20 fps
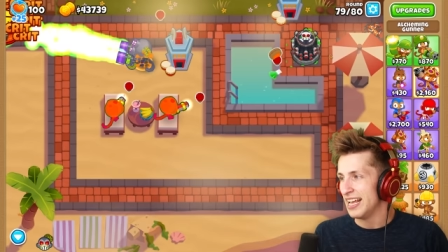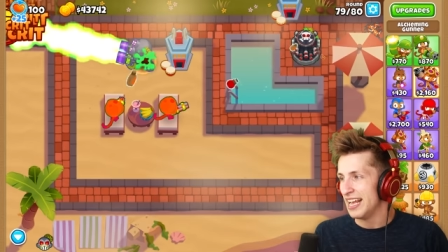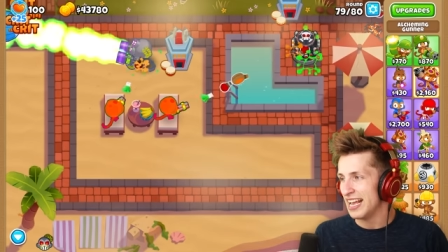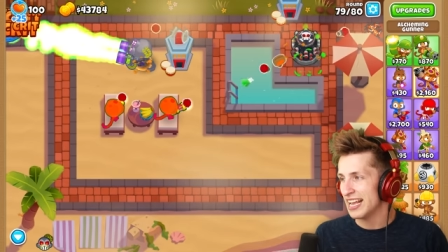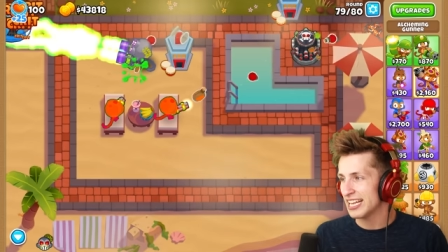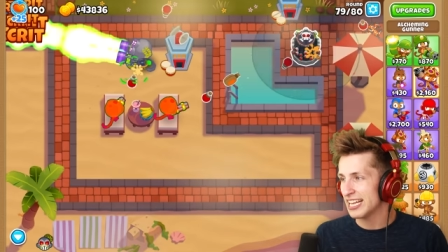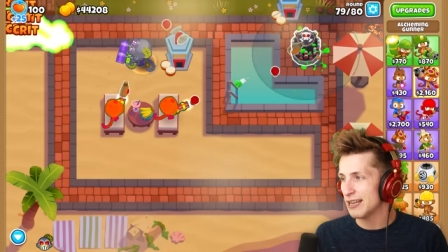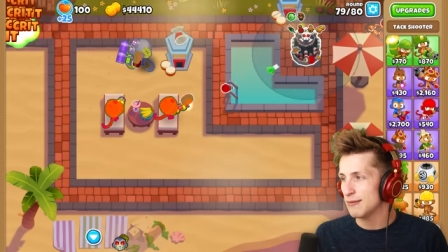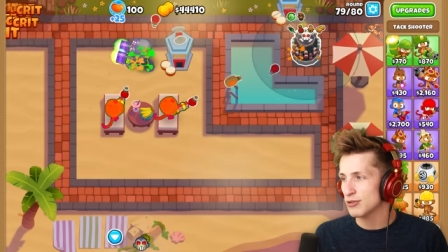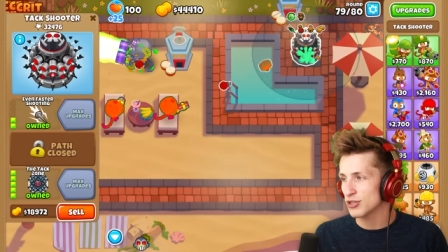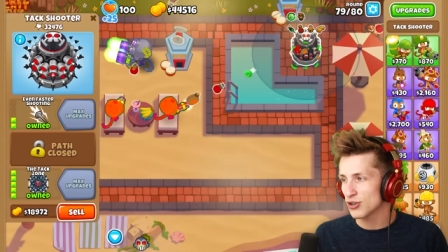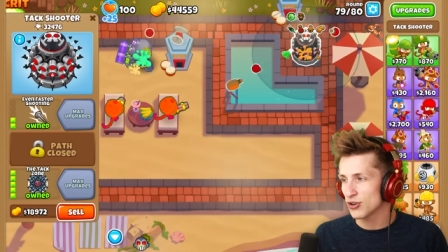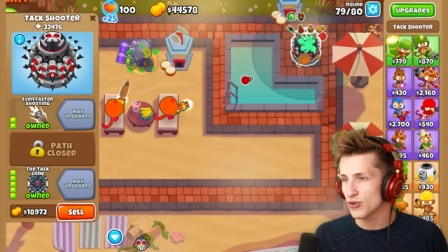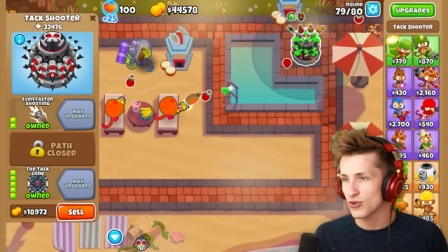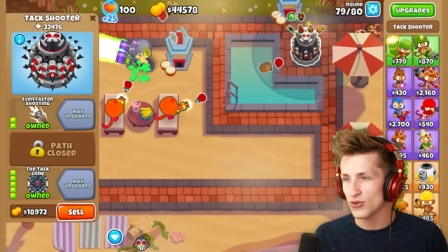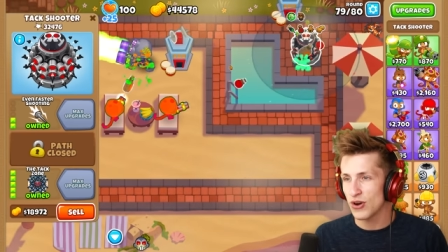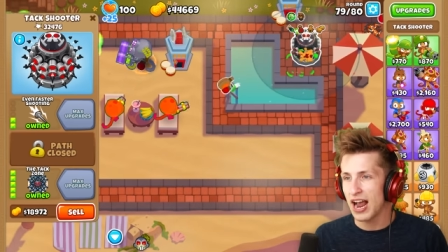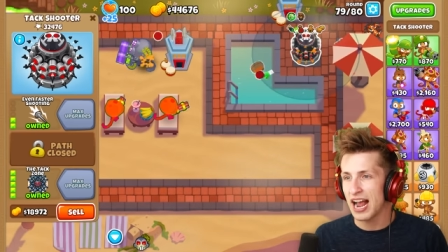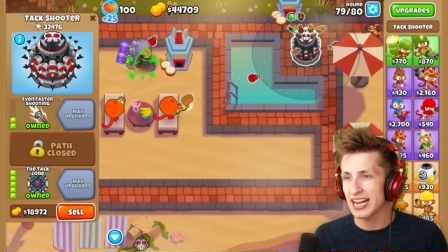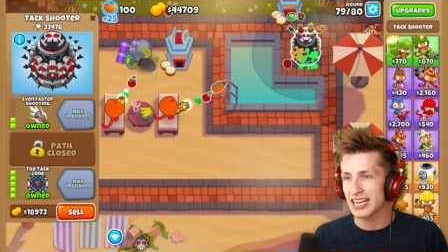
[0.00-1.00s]
It keeps
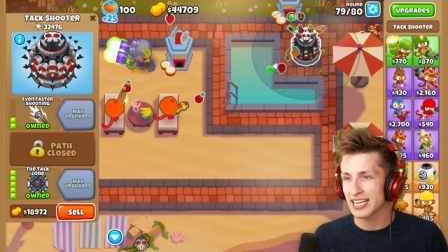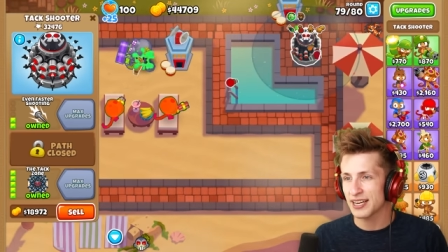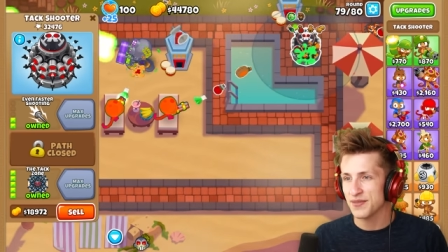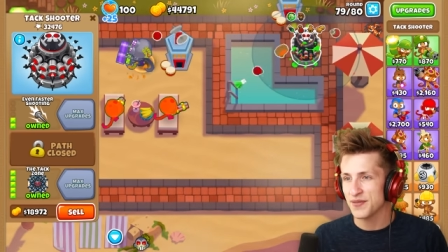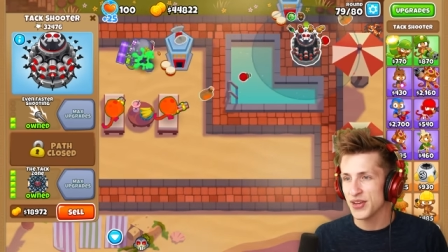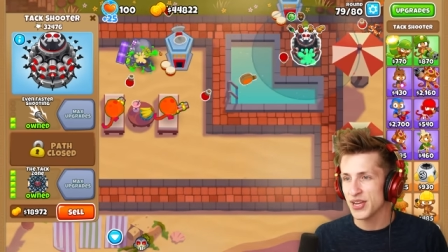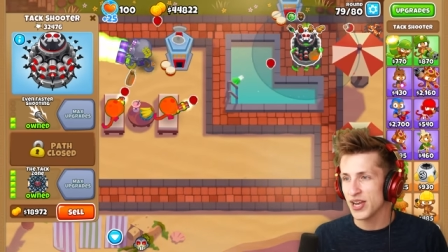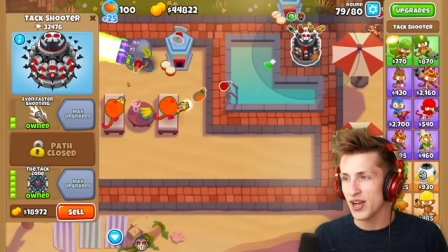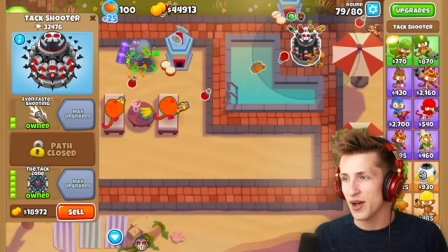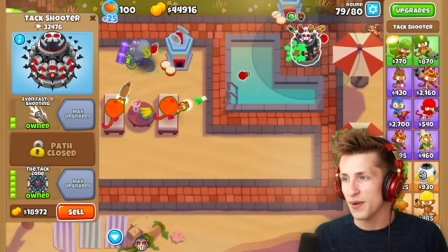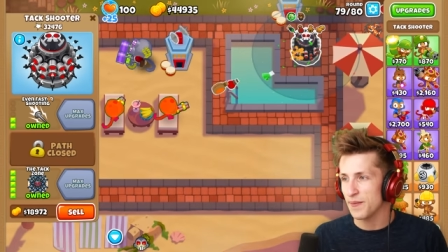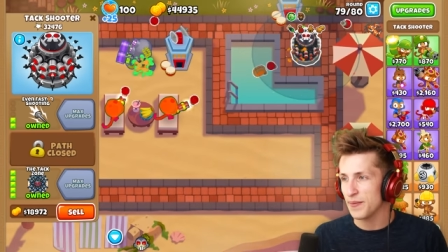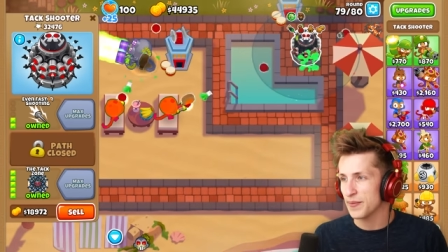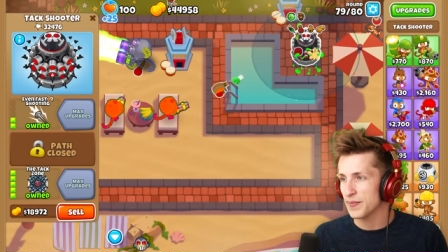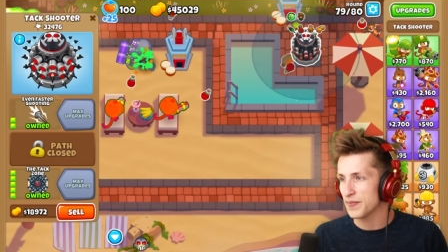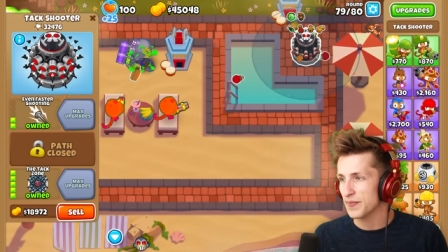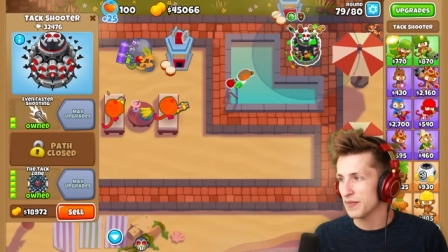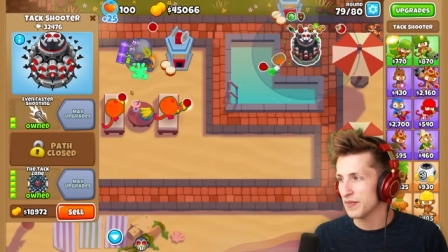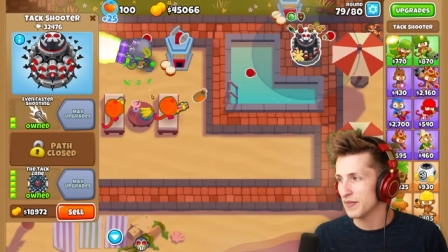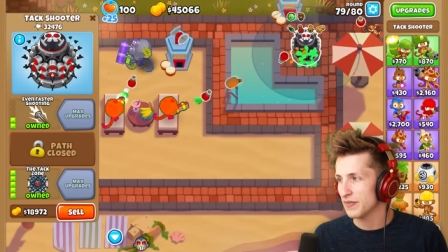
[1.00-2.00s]
cracking me up.
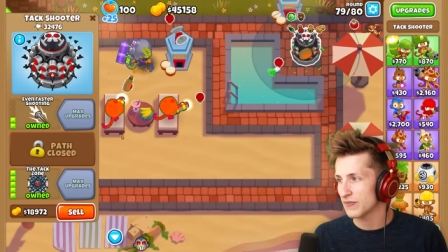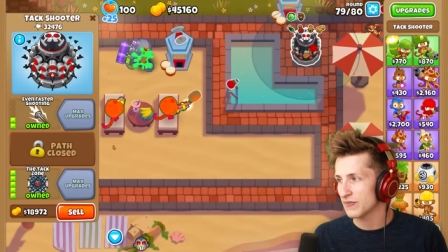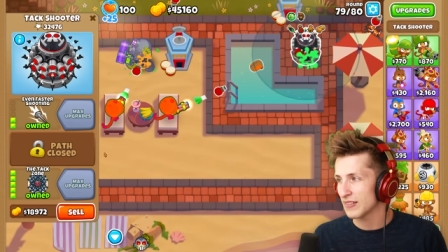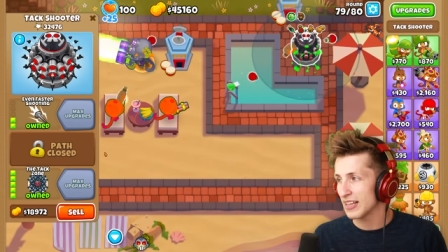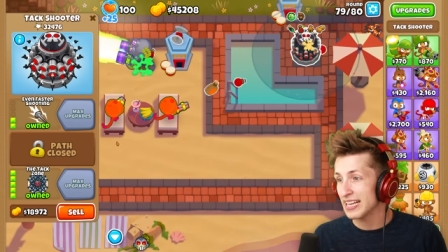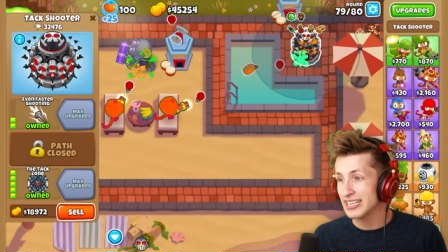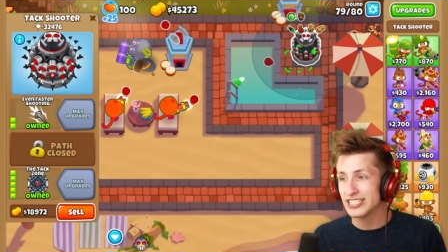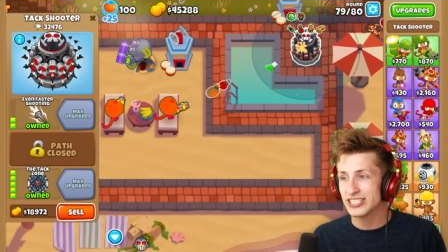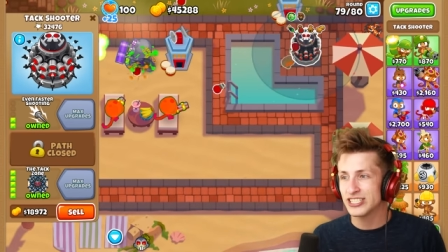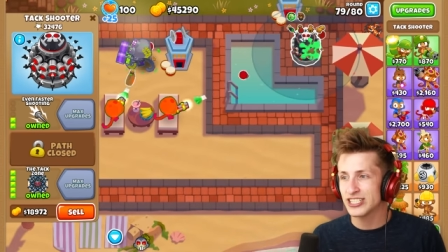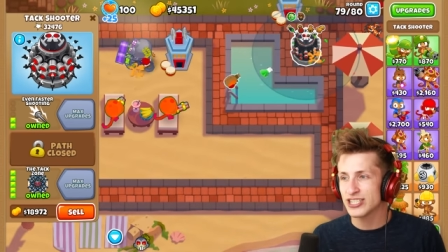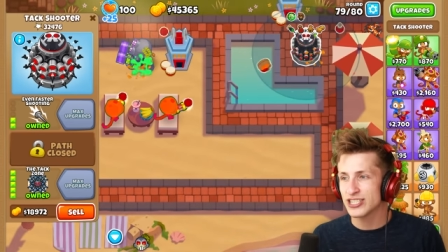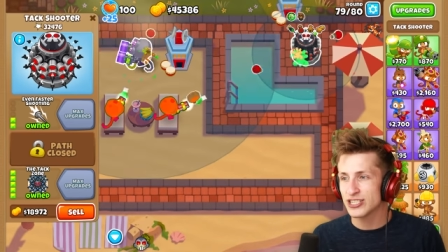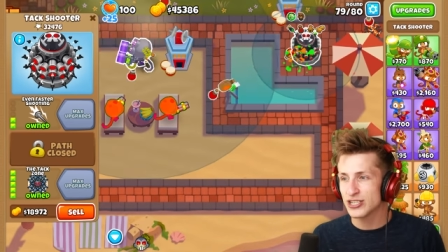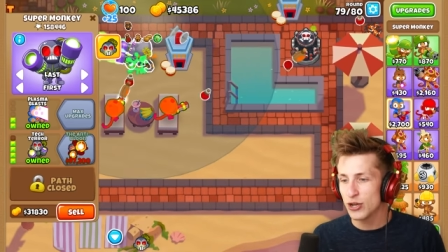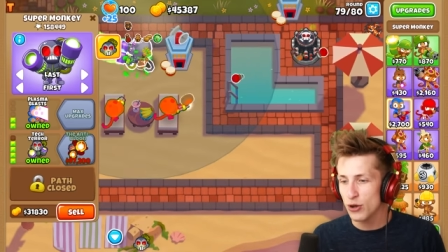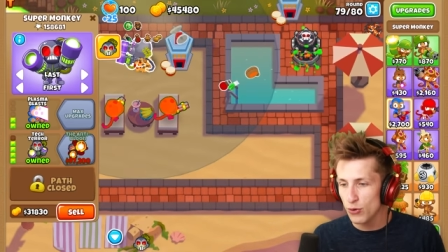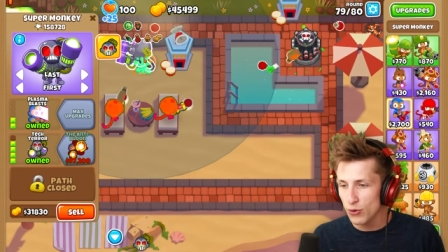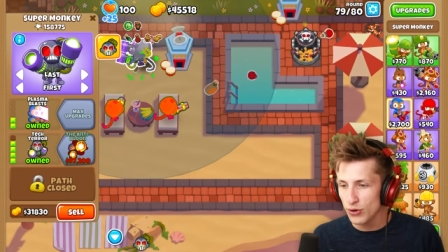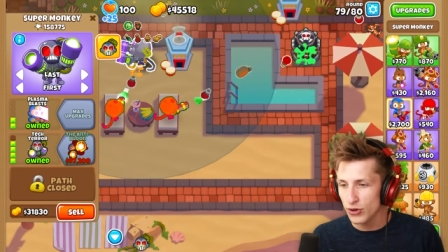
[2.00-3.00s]
It's just
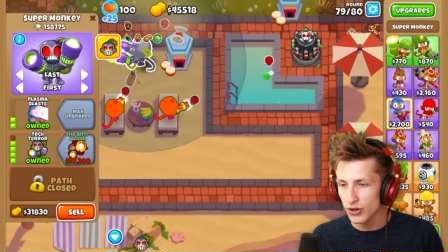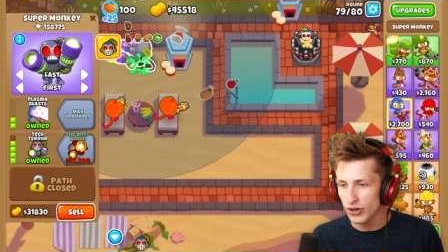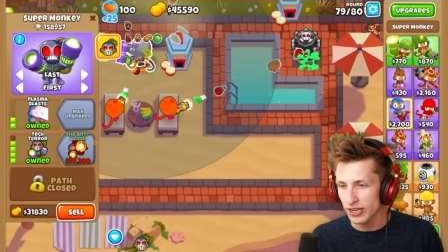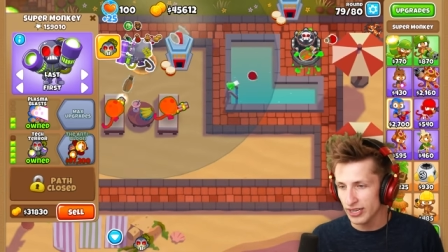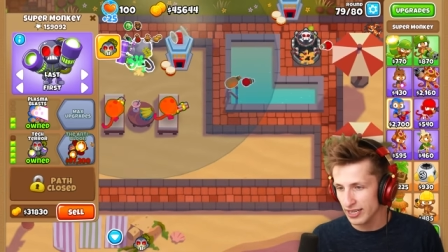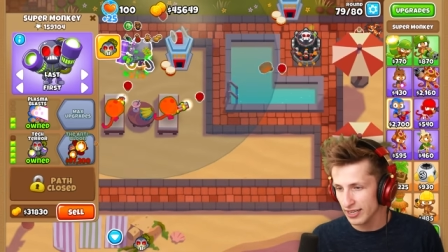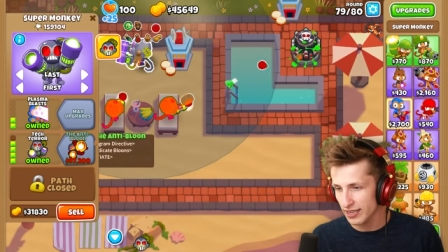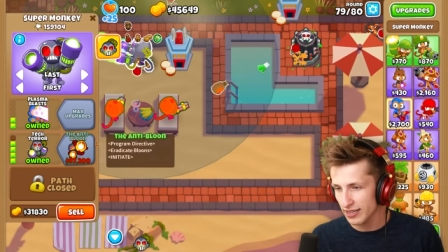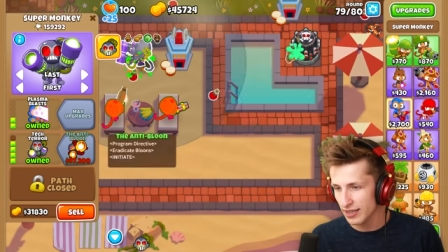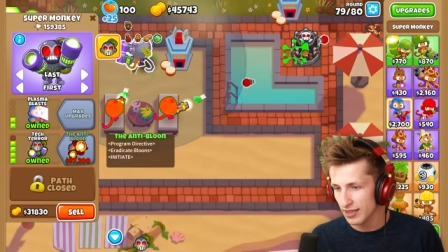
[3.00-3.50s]
too good.